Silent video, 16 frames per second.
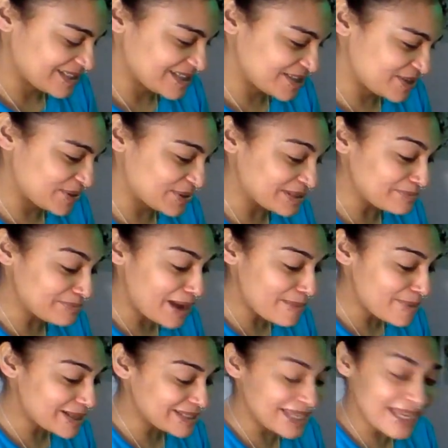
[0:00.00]
She goes,
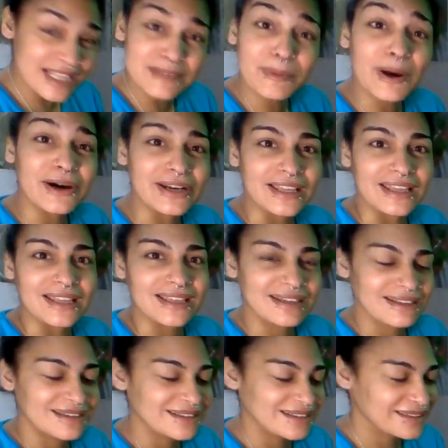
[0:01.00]
Mama, dance party.
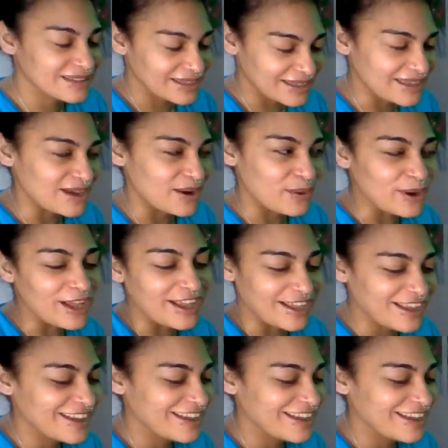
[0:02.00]
Like, yeah, okay.